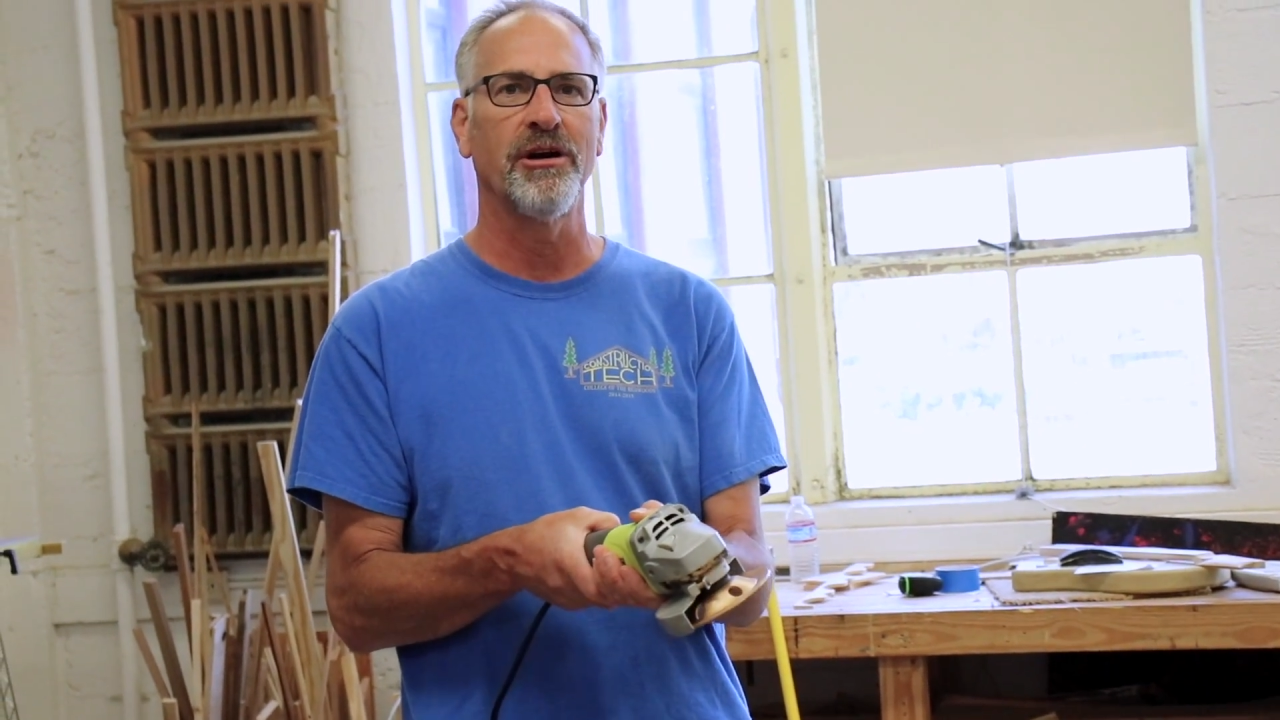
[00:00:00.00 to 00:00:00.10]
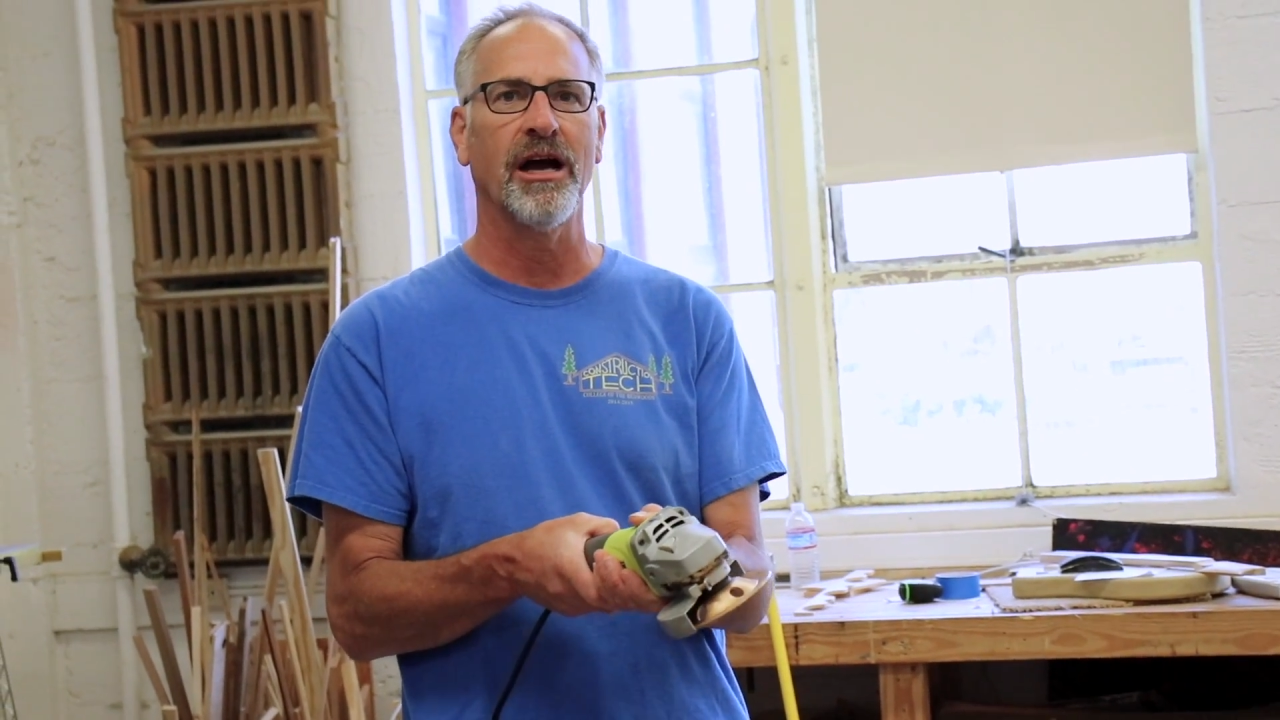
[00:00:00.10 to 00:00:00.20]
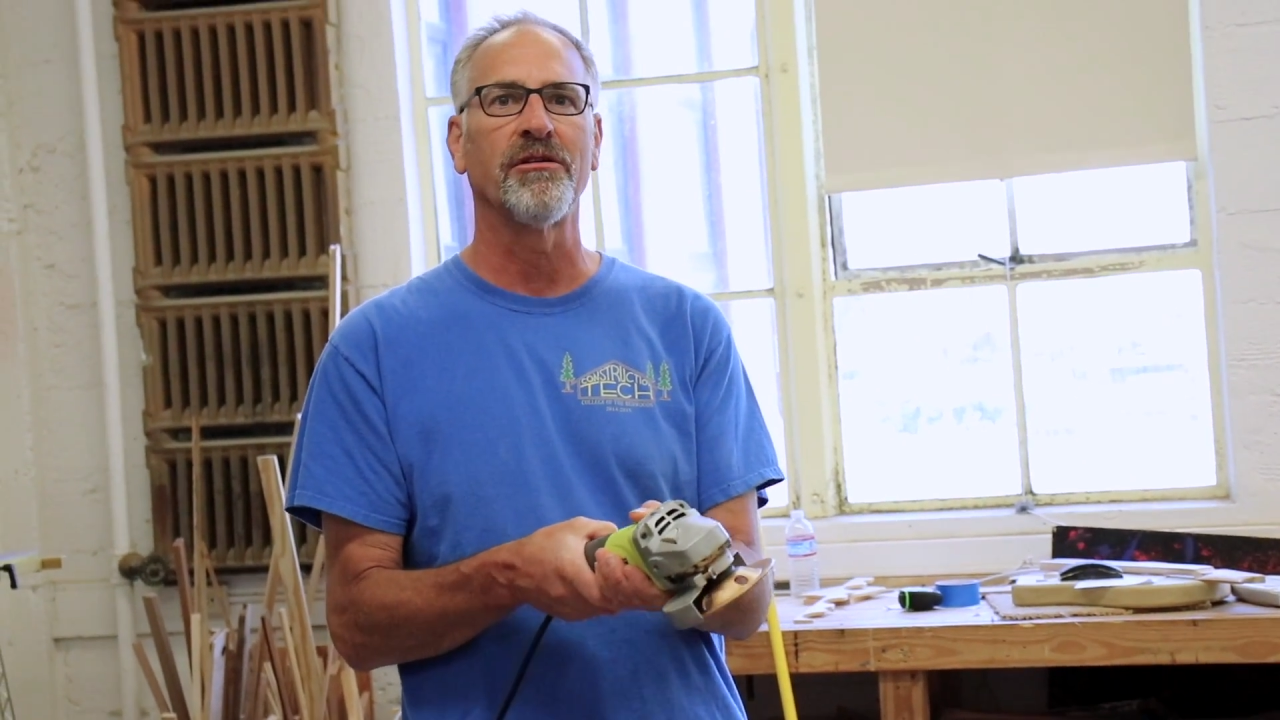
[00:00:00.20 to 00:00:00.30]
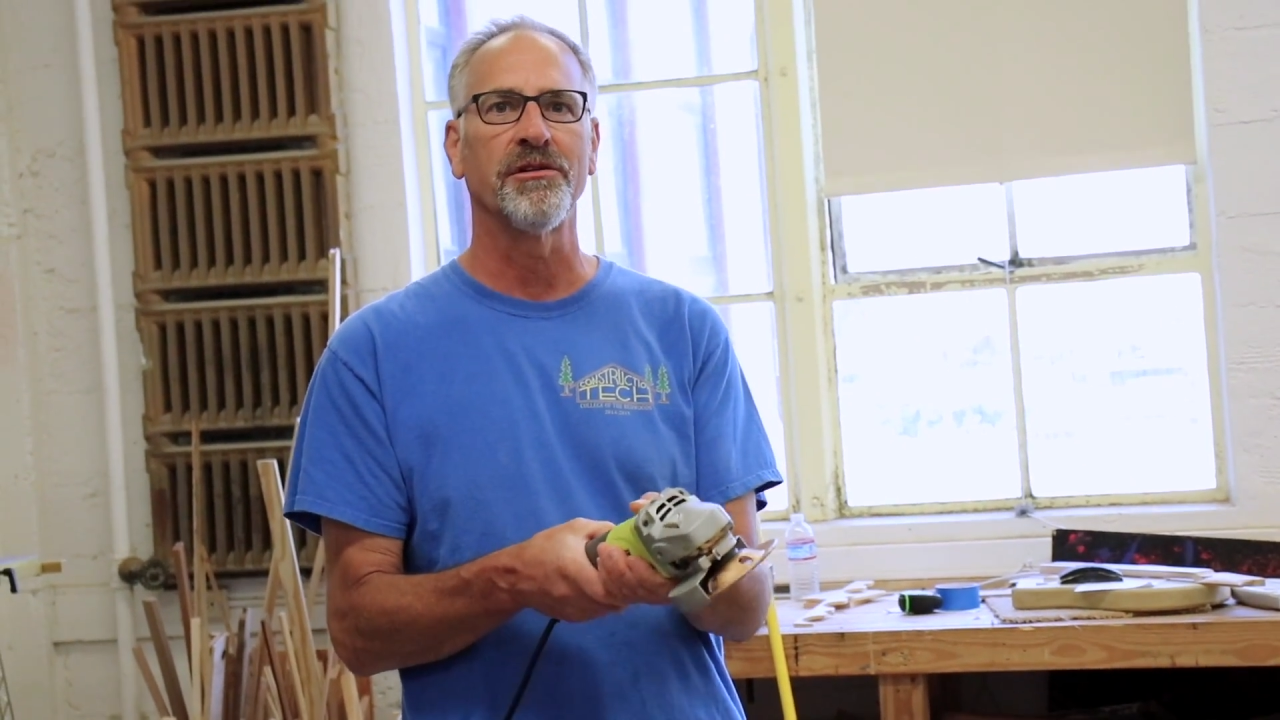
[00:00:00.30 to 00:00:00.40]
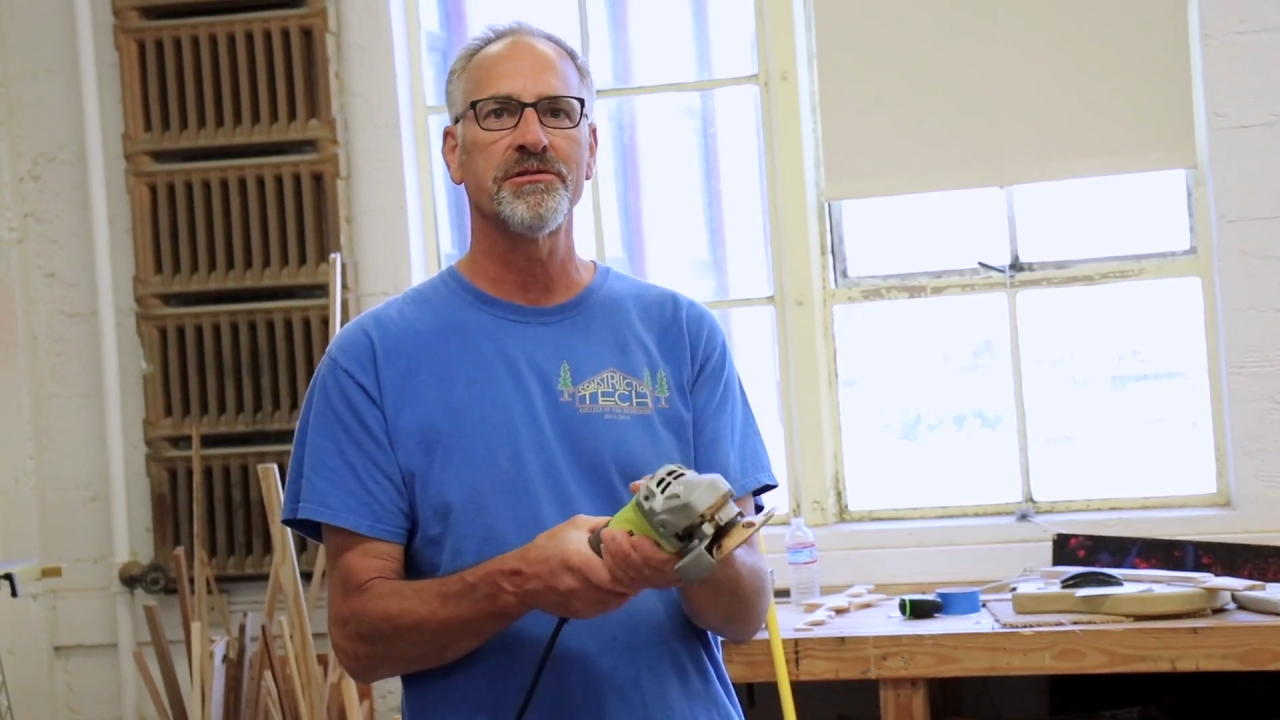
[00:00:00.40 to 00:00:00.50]

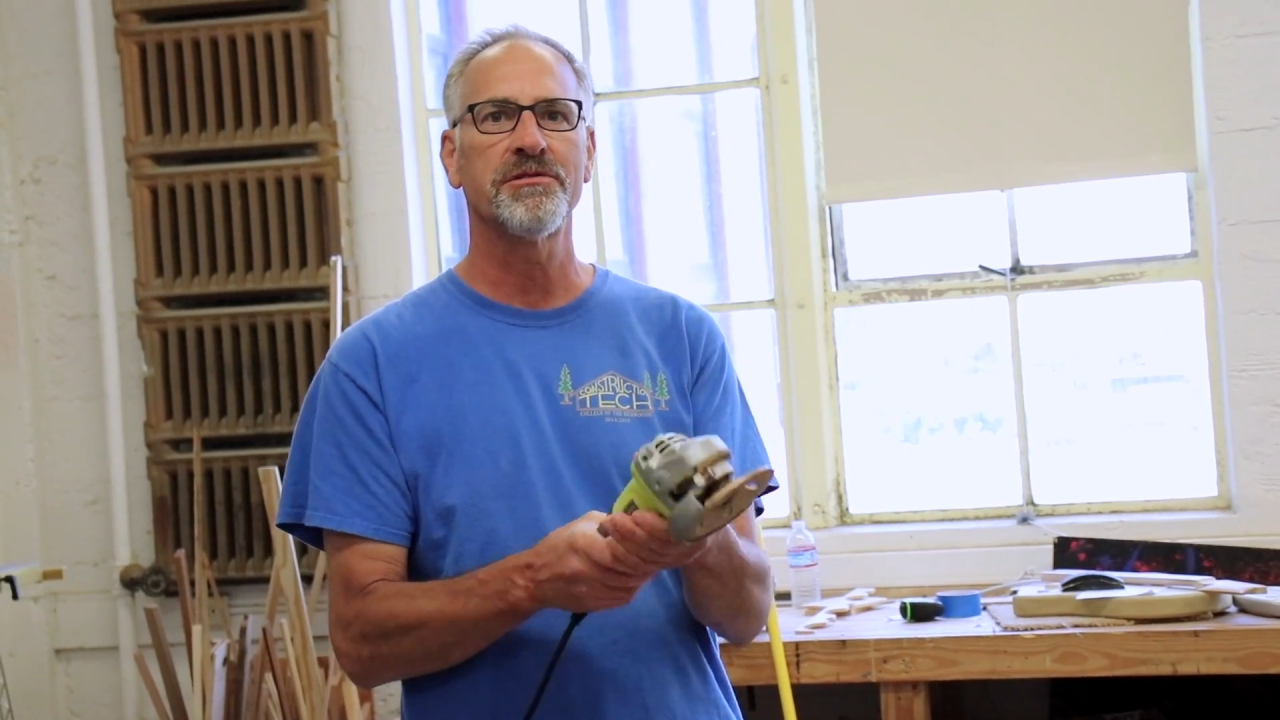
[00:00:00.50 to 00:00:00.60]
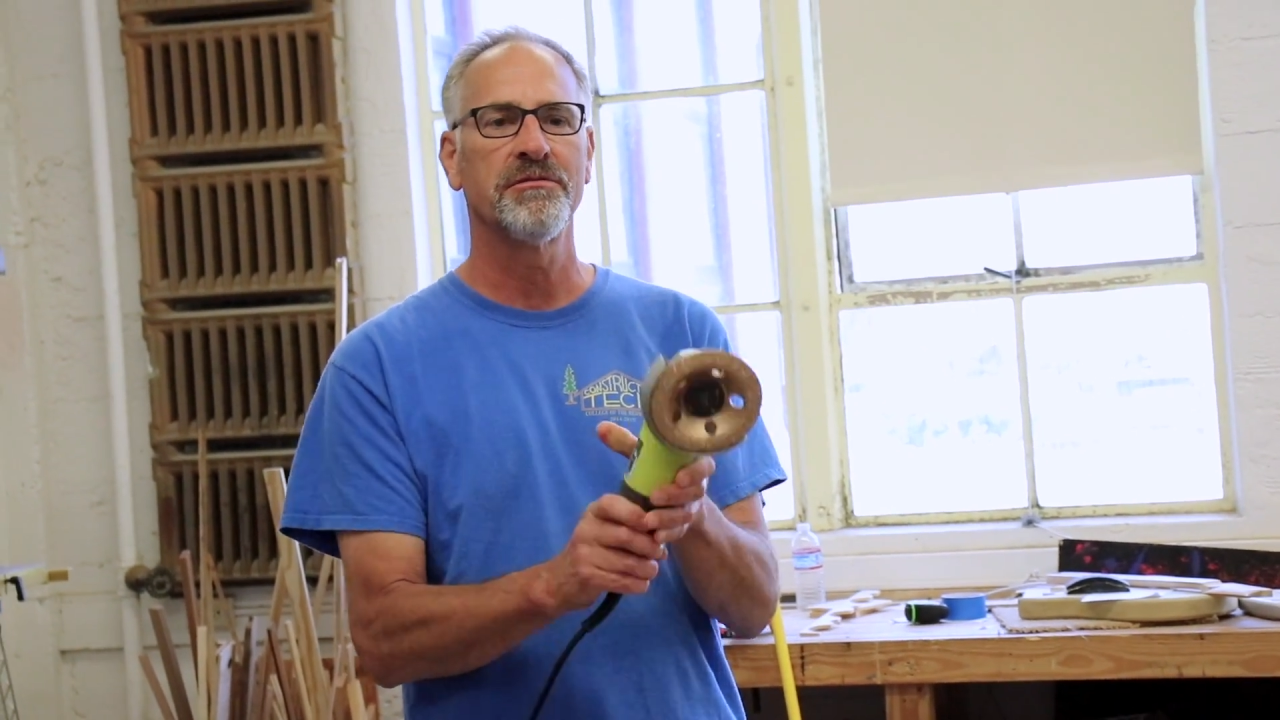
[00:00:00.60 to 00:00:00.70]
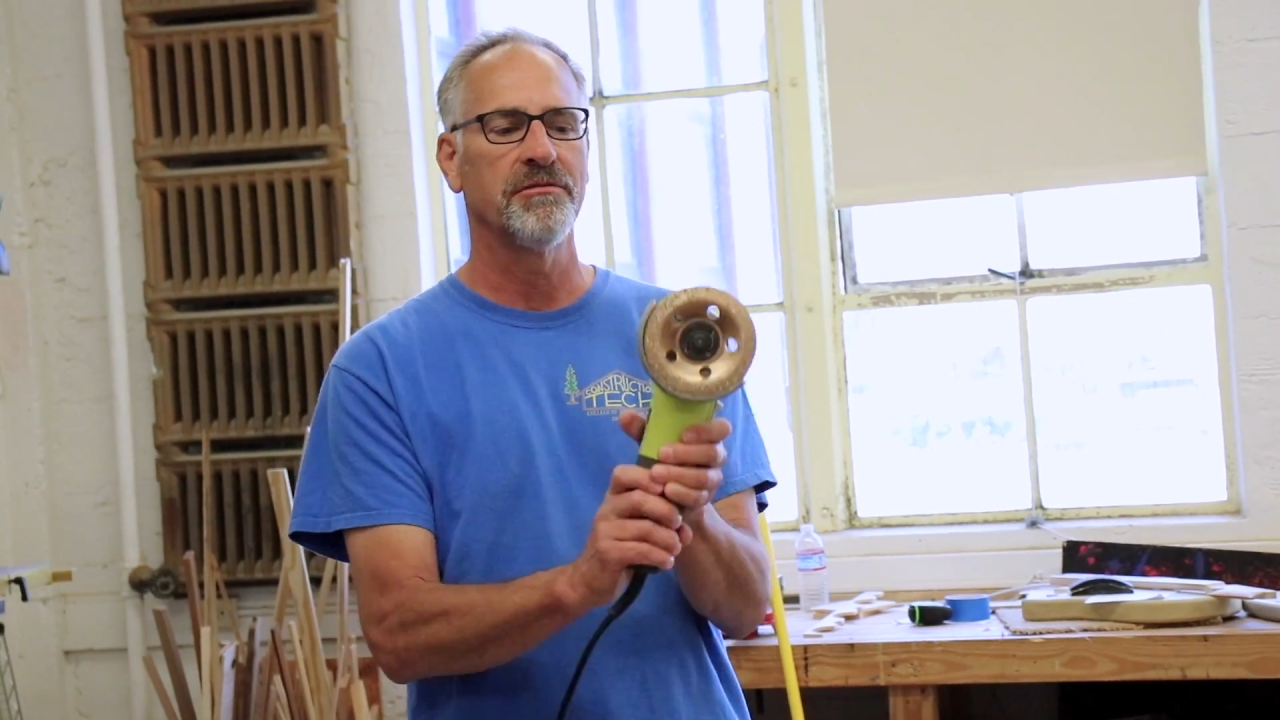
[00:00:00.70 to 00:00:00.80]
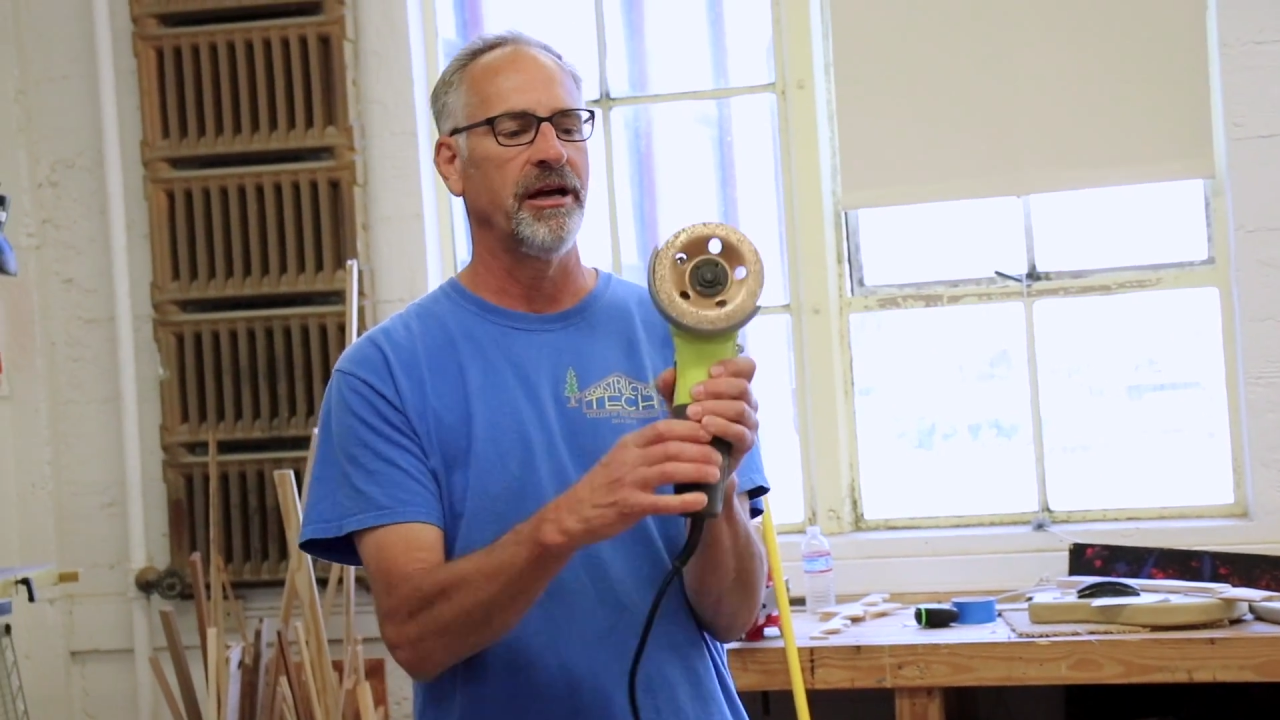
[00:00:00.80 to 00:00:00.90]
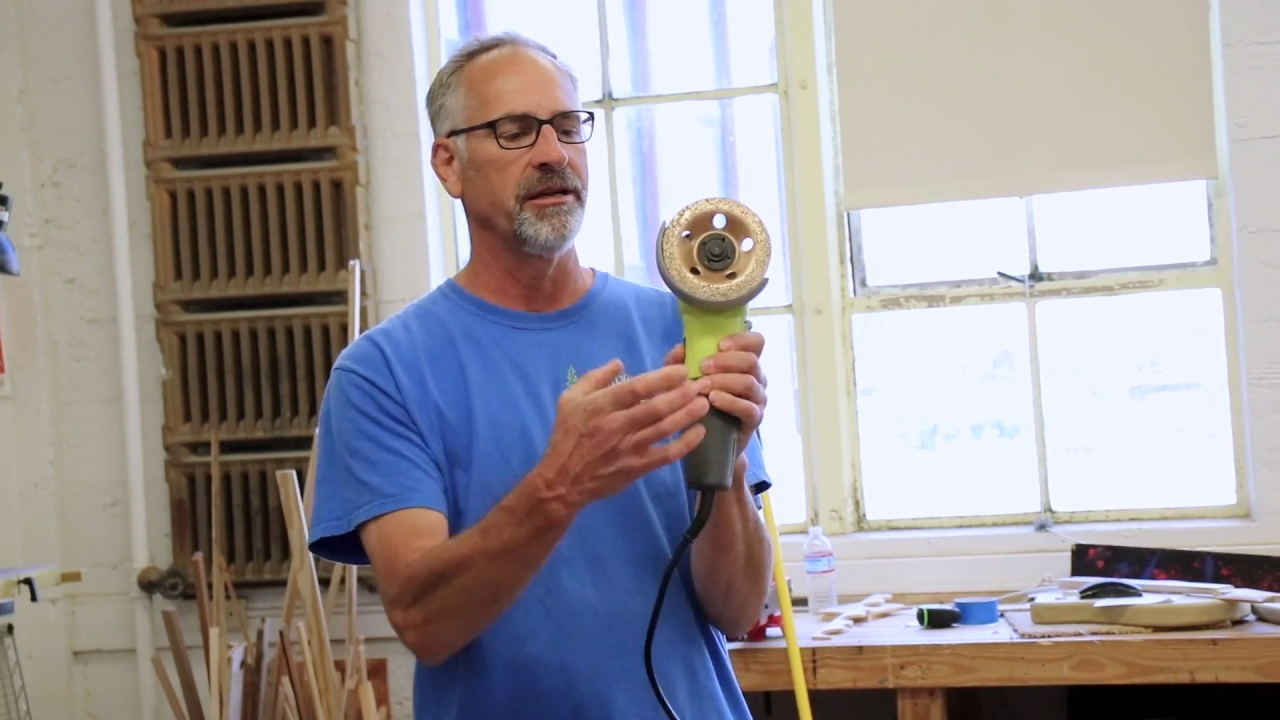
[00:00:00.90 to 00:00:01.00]
knuckles,
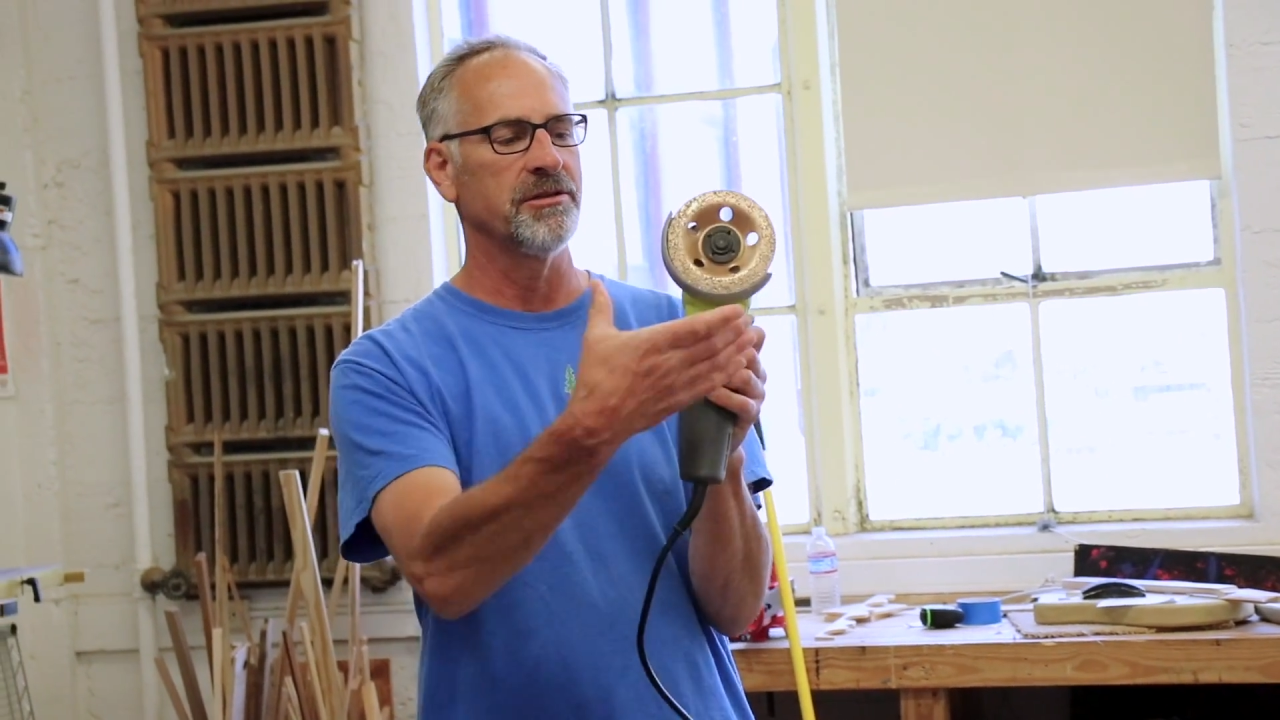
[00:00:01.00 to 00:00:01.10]
right?